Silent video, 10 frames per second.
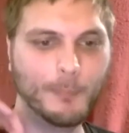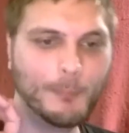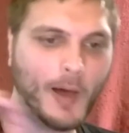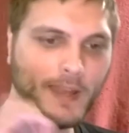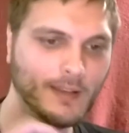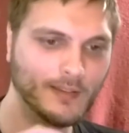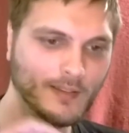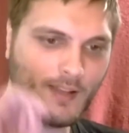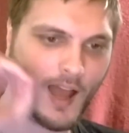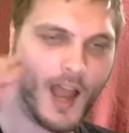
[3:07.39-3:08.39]
But
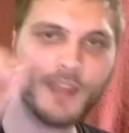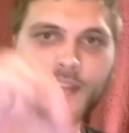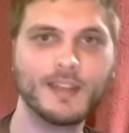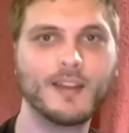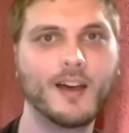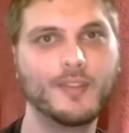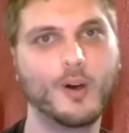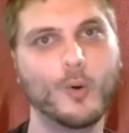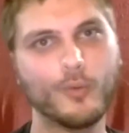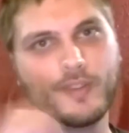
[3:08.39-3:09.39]
I think the
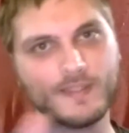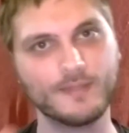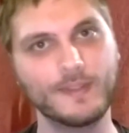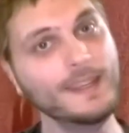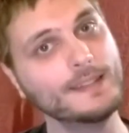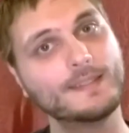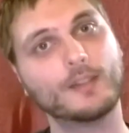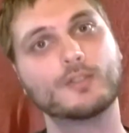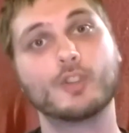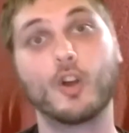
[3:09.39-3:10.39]
whole "this is vegan"
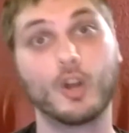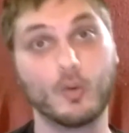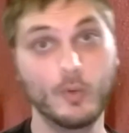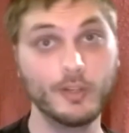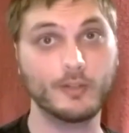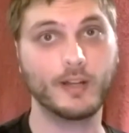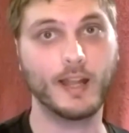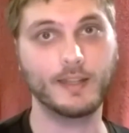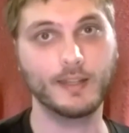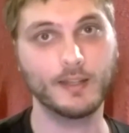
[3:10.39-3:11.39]
stickers are a really great
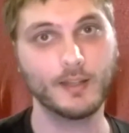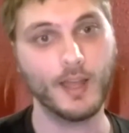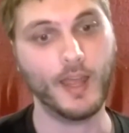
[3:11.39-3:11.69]
idea,